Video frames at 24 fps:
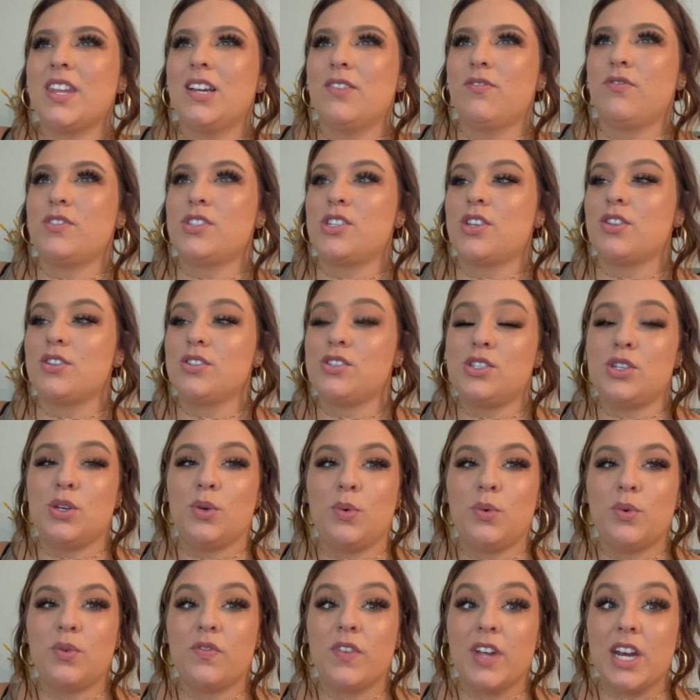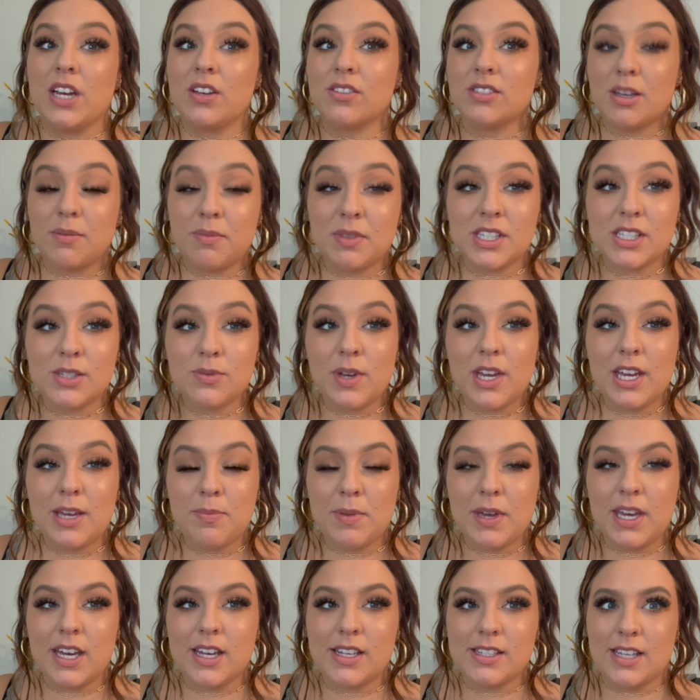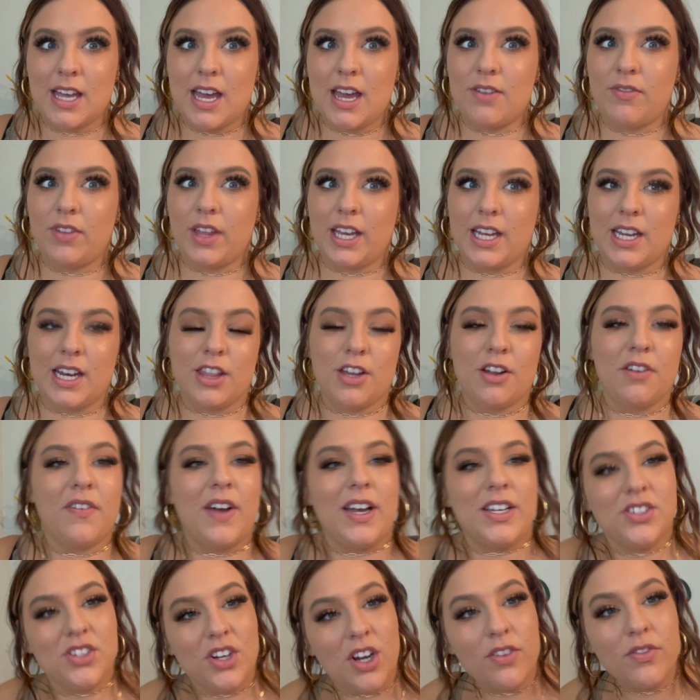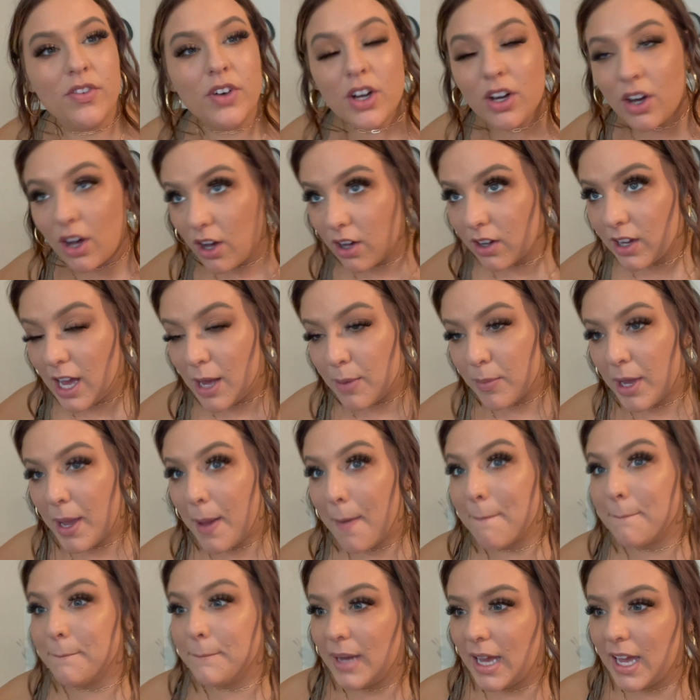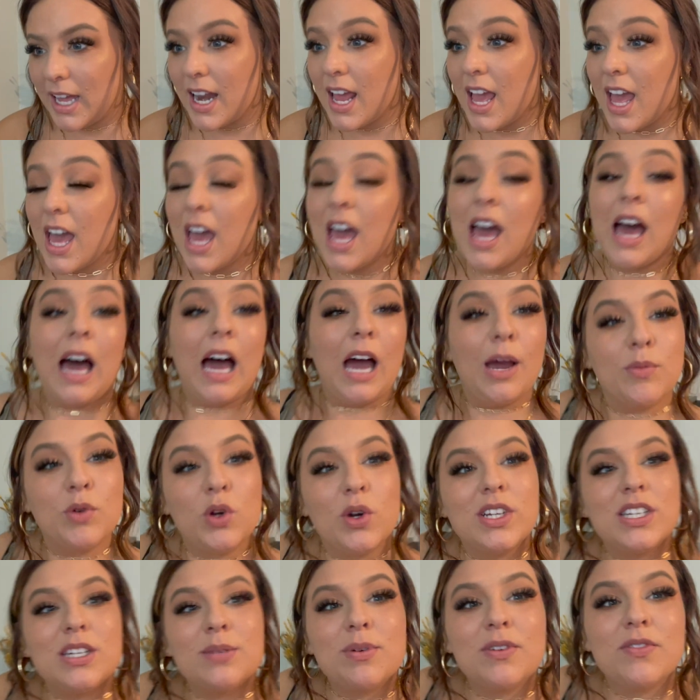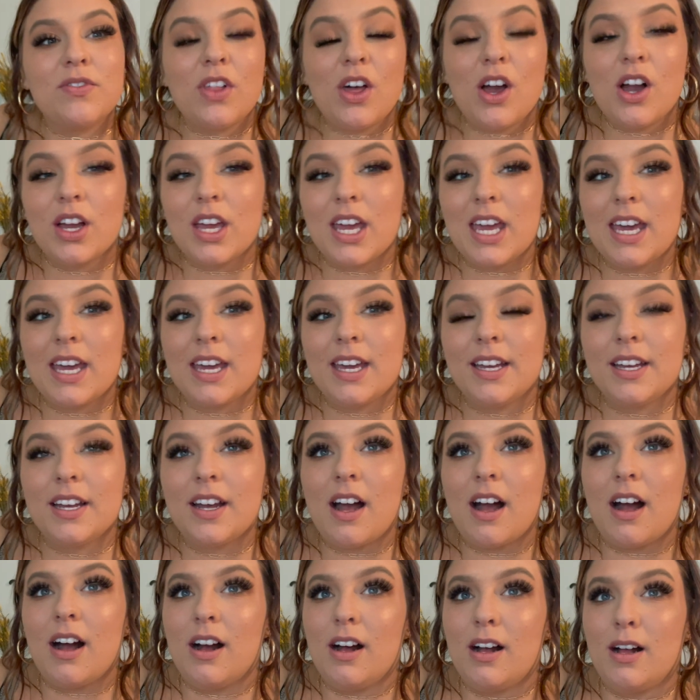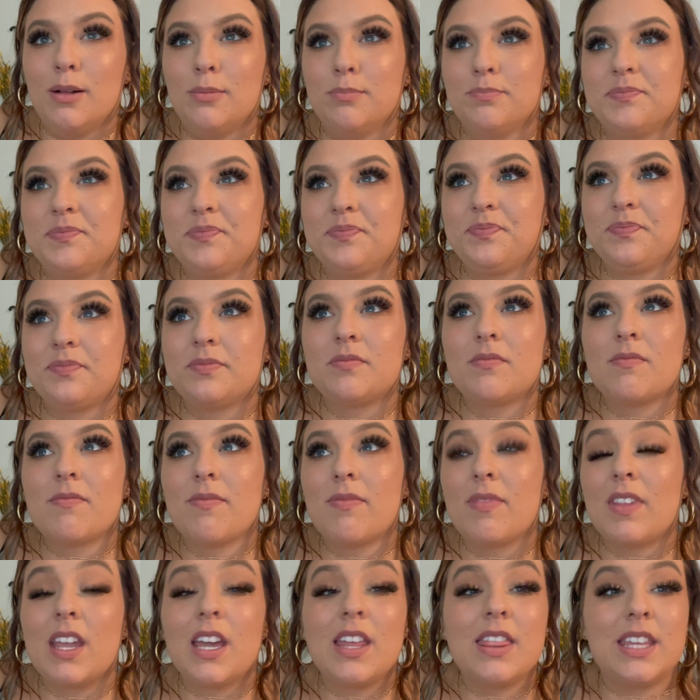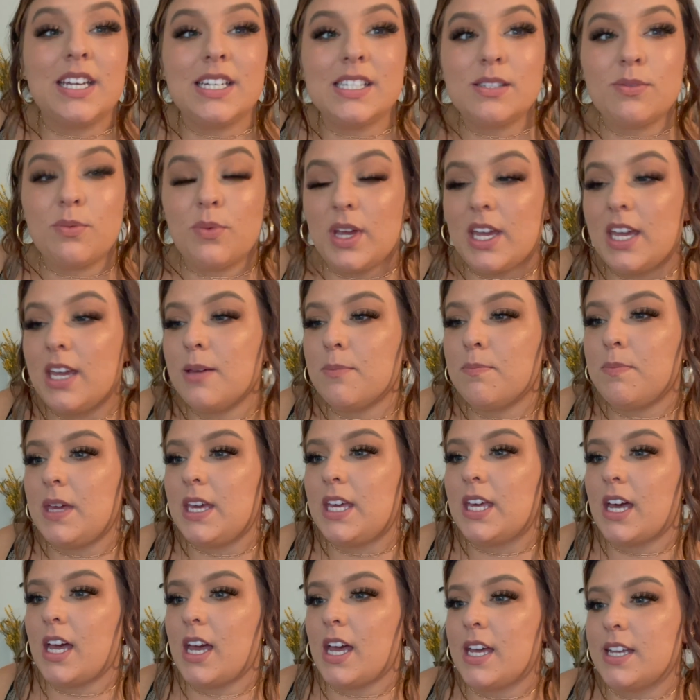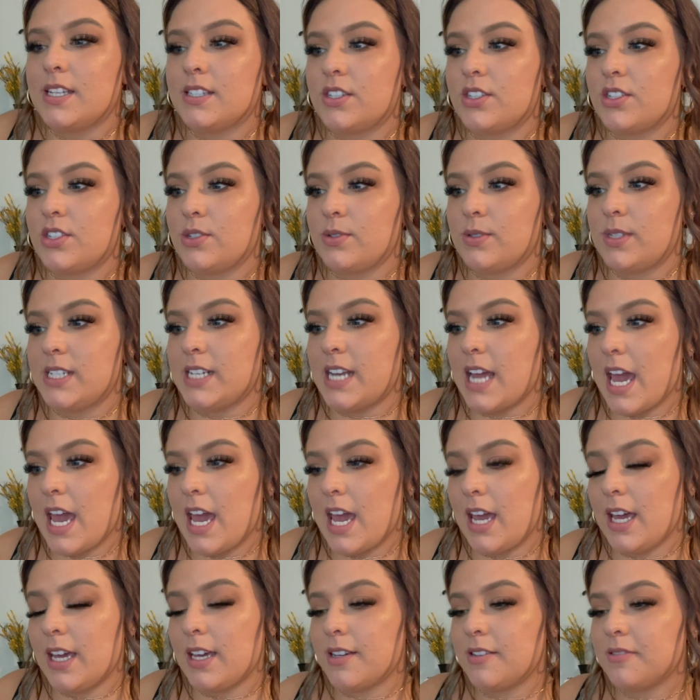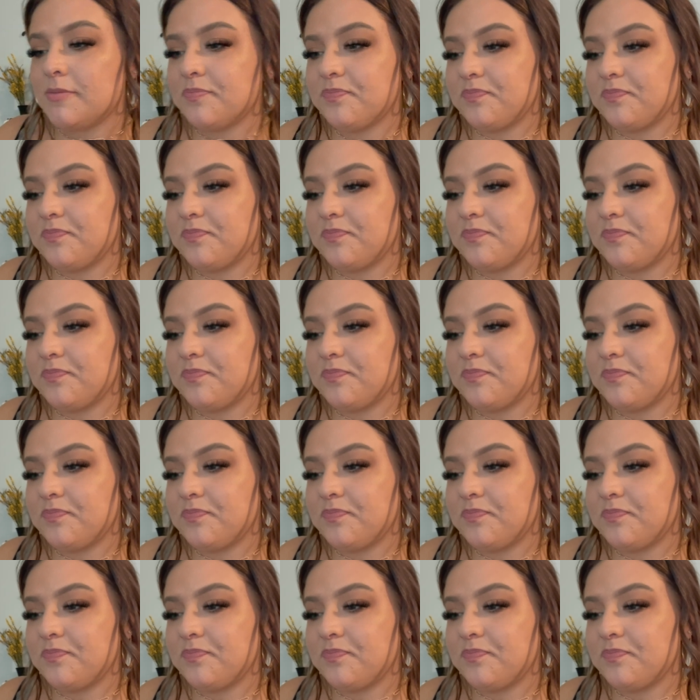So there's two videos up this week because I have like another Fashion Nova haul coming, but I'm going to be vlogging this week because today